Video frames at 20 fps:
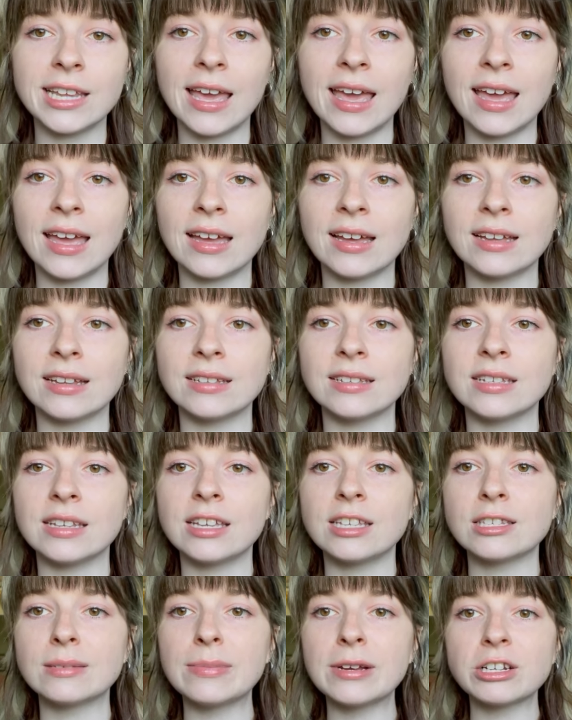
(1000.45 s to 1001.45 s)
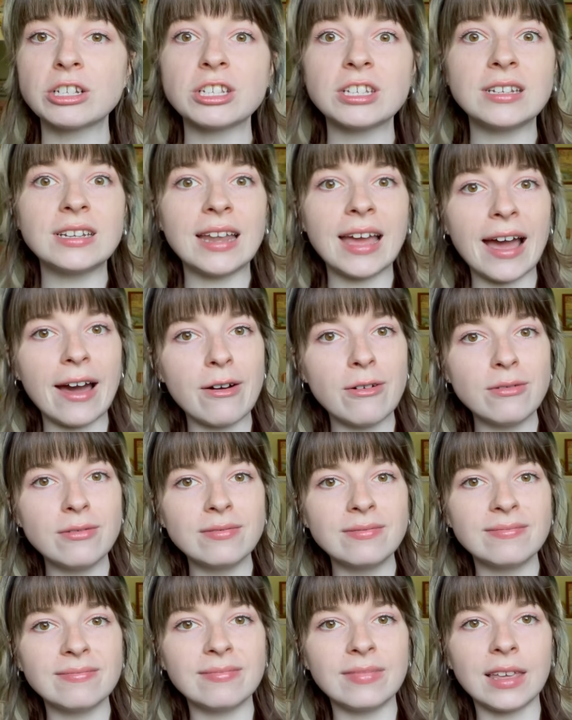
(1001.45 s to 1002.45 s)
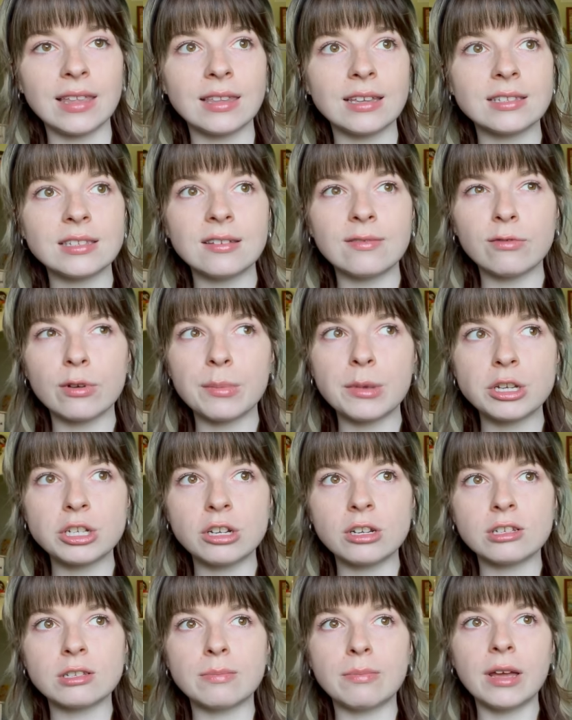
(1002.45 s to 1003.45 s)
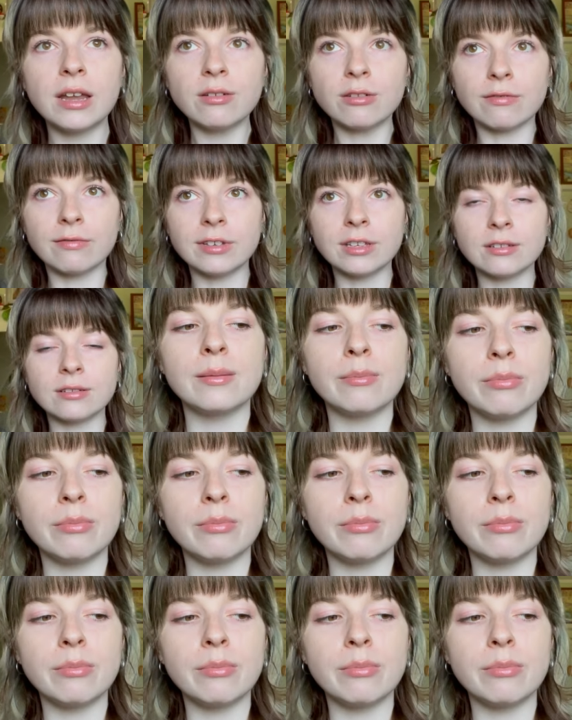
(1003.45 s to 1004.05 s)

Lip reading: and especially now that this information has been revealed.